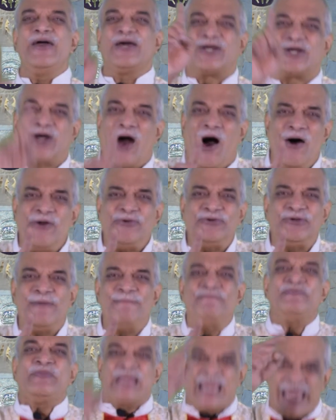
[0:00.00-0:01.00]
God
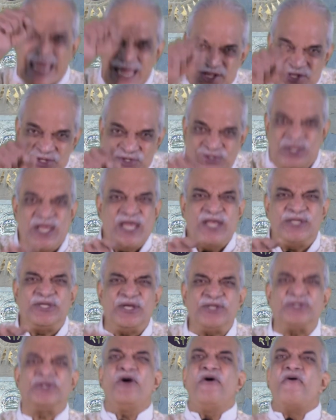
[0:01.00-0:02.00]
in
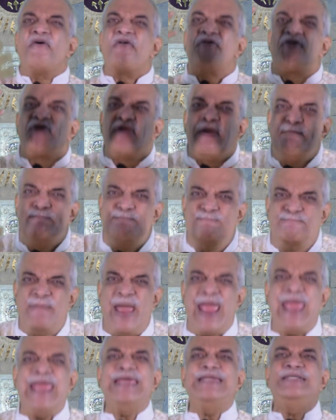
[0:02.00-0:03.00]
Jesus
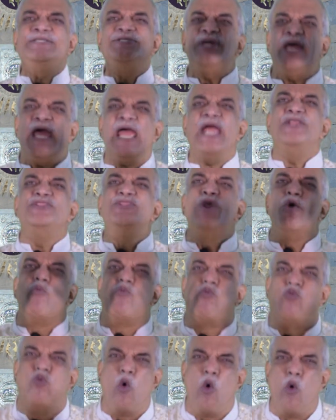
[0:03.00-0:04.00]
remained in the
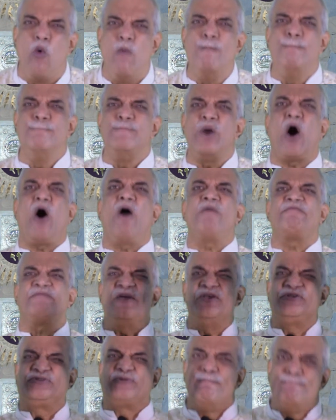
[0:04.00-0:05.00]
womb of
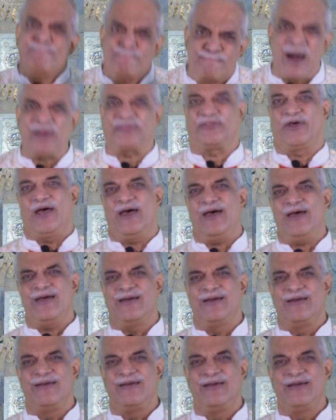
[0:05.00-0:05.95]
his mother